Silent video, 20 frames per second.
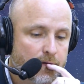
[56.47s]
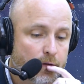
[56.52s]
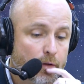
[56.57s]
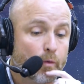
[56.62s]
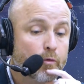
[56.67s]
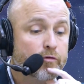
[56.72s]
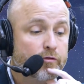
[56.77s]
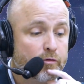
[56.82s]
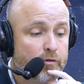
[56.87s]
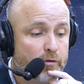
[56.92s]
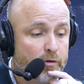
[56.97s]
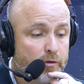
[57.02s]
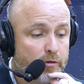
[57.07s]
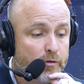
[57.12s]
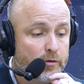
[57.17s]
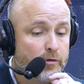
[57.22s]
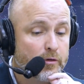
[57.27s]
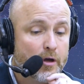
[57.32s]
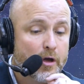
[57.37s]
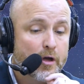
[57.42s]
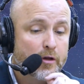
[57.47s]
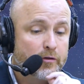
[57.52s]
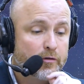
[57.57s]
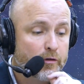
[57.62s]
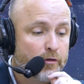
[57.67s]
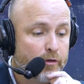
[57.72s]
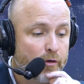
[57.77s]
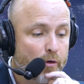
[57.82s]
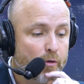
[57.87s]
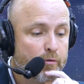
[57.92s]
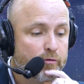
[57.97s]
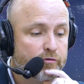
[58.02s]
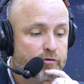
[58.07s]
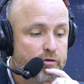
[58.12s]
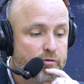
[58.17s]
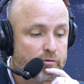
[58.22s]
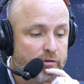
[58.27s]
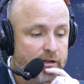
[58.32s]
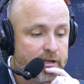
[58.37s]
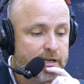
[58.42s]
To those
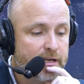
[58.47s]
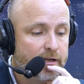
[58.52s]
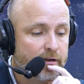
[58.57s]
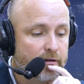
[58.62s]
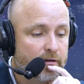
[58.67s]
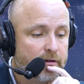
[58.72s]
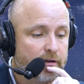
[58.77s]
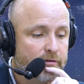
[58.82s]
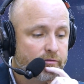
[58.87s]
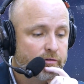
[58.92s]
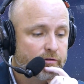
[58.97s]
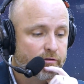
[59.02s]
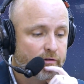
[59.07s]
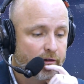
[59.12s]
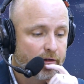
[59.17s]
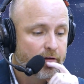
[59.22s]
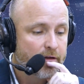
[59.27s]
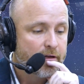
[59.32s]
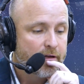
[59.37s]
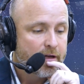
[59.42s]
you lead. Interesting.